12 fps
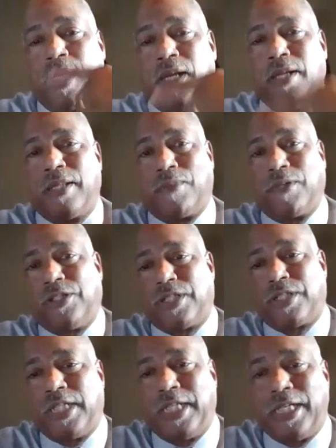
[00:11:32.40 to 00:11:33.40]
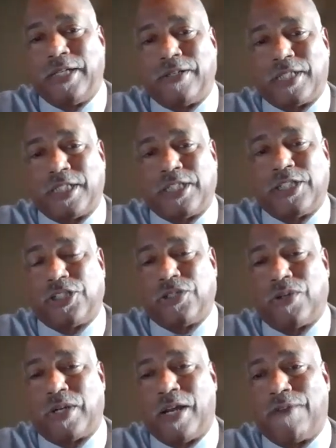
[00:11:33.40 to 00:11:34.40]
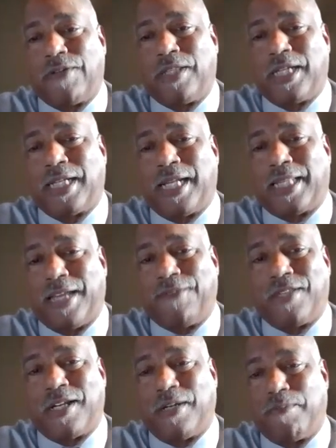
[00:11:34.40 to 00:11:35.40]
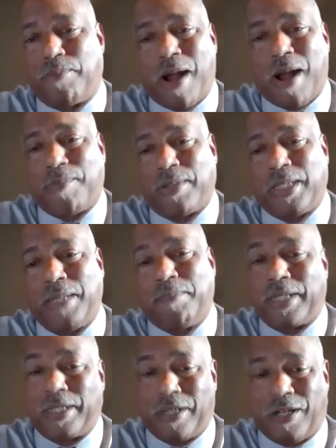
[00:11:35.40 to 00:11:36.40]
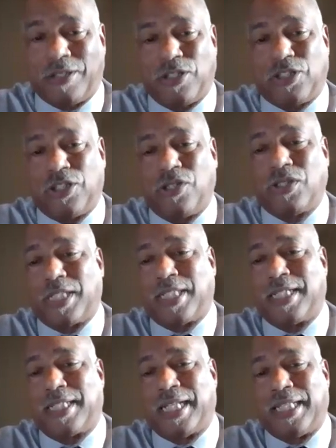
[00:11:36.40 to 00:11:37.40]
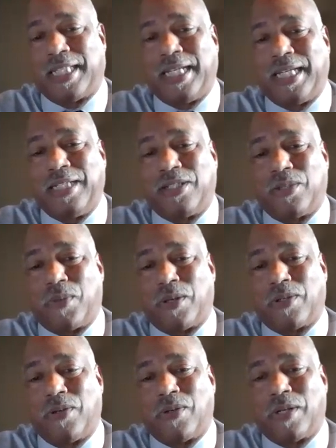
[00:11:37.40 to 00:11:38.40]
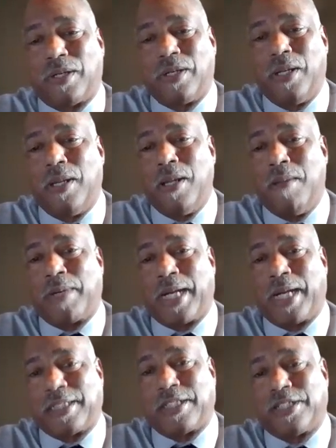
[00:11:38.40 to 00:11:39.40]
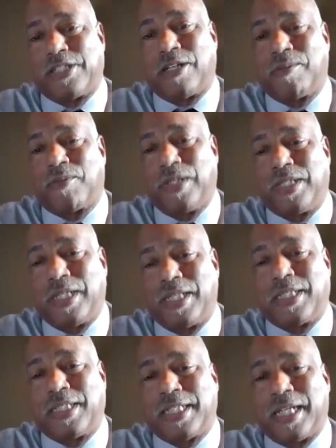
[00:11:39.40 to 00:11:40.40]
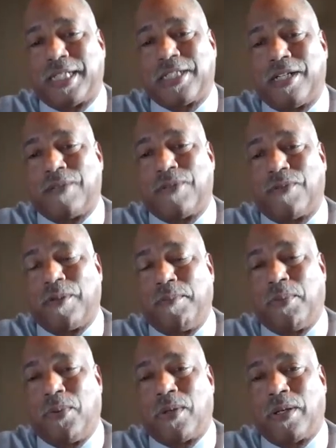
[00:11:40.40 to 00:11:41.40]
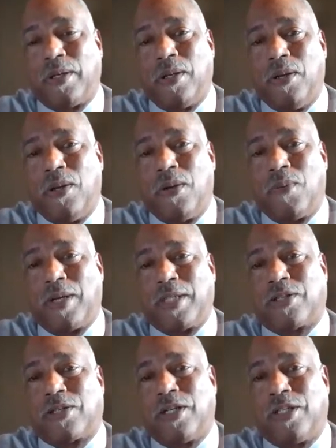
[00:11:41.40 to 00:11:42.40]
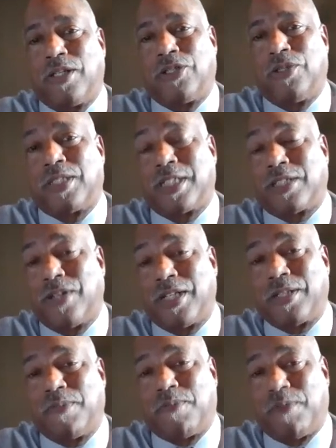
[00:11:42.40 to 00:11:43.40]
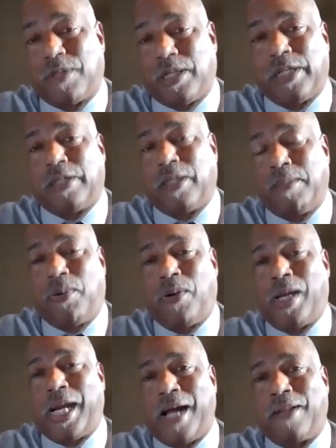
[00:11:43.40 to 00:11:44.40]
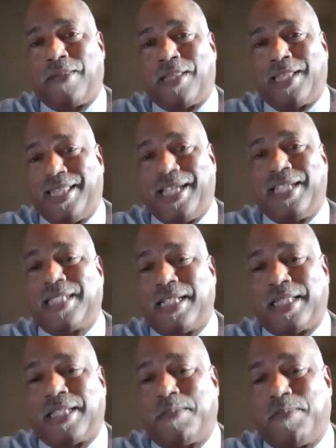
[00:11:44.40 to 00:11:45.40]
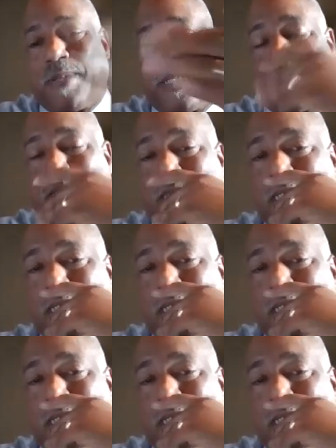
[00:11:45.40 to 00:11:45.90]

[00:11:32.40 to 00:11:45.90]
Now, what you see here is this is showing everything that they've done properly, but it also shows the things that they need to work on. But as a summary to this section of the report, what it's going to do is it's going to clearly point out the things that this business